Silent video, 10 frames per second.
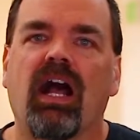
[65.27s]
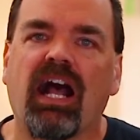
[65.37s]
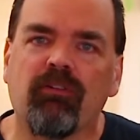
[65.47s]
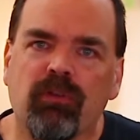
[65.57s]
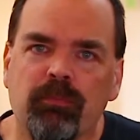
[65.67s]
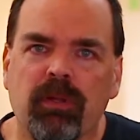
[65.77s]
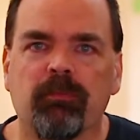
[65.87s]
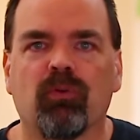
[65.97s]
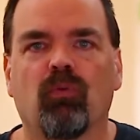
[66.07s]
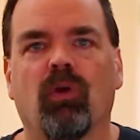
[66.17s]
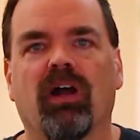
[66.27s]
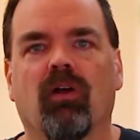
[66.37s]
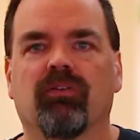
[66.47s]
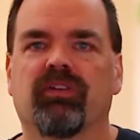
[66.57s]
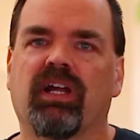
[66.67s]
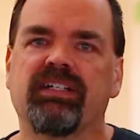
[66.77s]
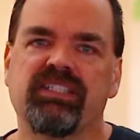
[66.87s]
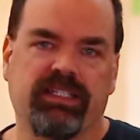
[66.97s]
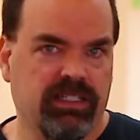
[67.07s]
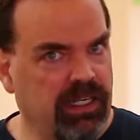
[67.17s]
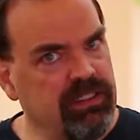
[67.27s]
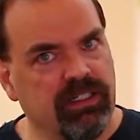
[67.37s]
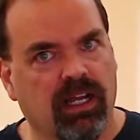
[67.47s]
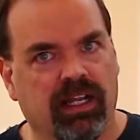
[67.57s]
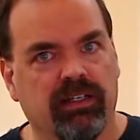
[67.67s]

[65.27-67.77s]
I remember well 1999,